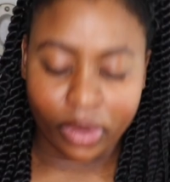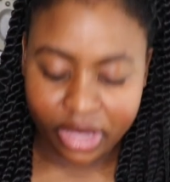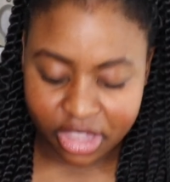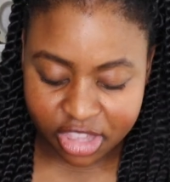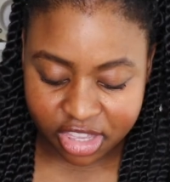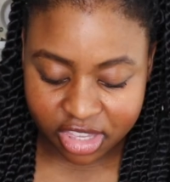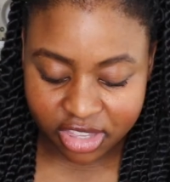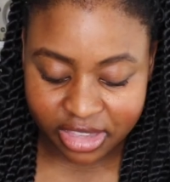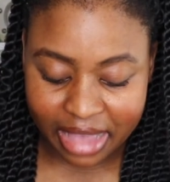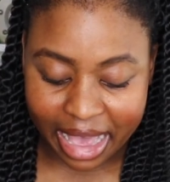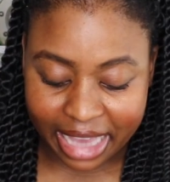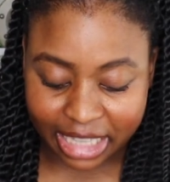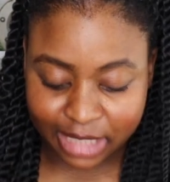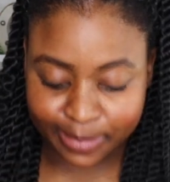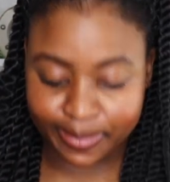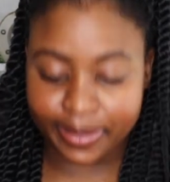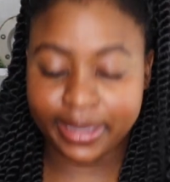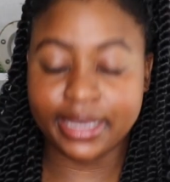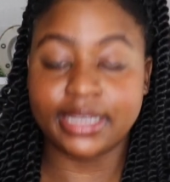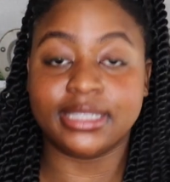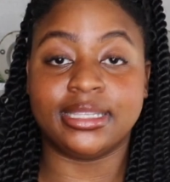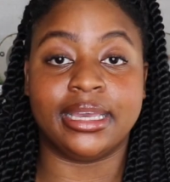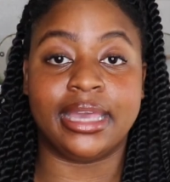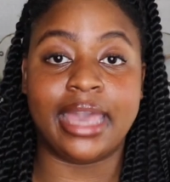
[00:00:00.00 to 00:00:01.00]
which sucks
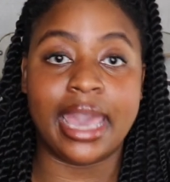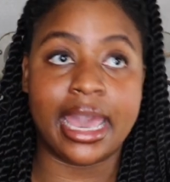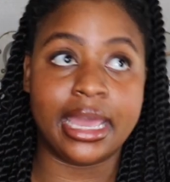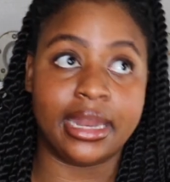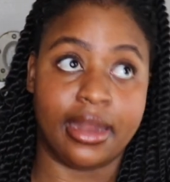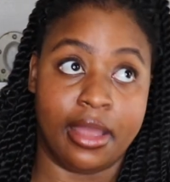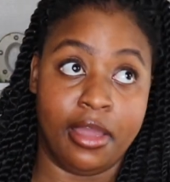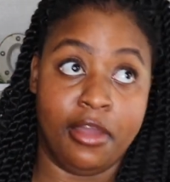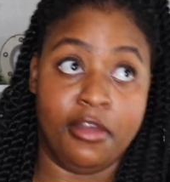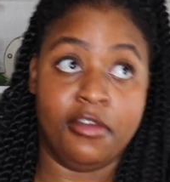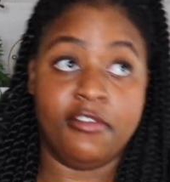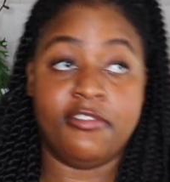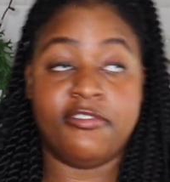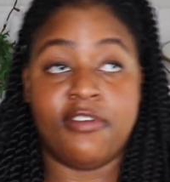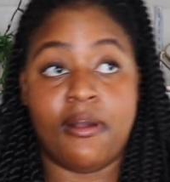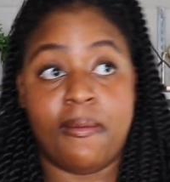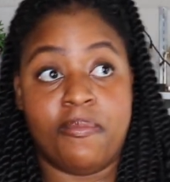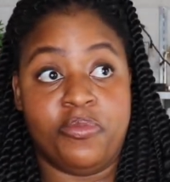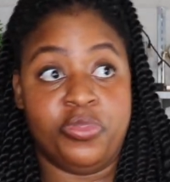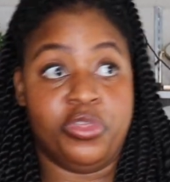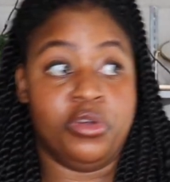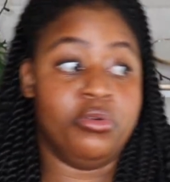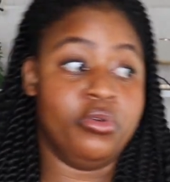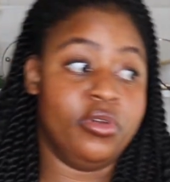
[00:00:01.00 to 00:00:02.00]
because again,
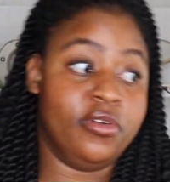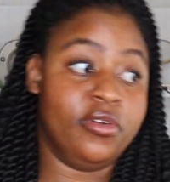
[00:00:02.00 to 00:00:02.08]
from the